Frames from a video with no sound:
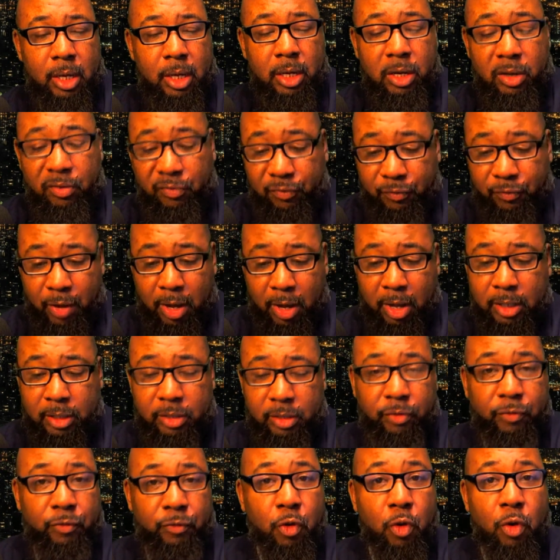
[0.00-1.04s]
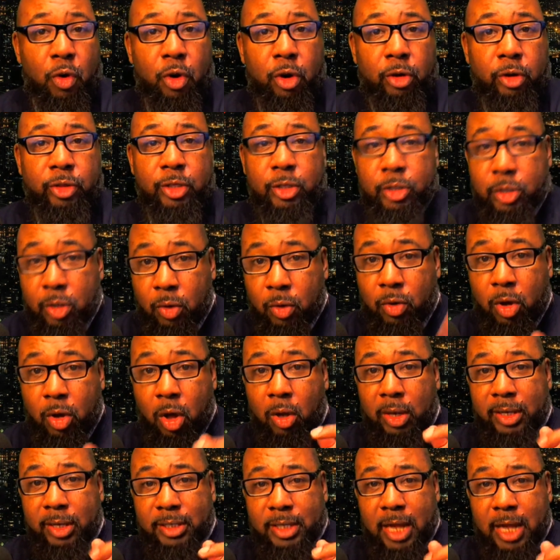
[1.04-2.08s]
The funds for the
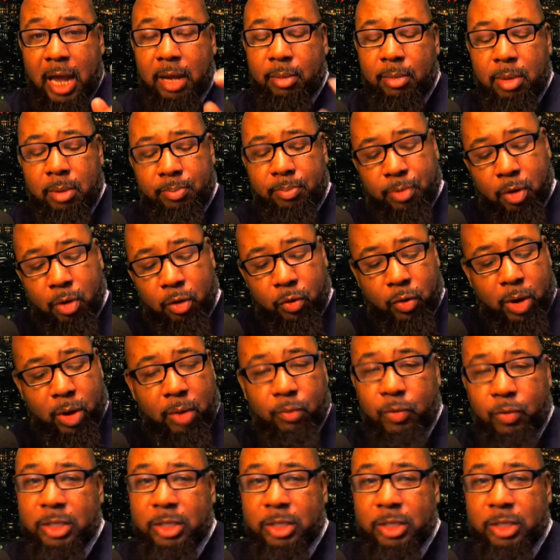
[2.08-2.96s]
so-called entitlement program,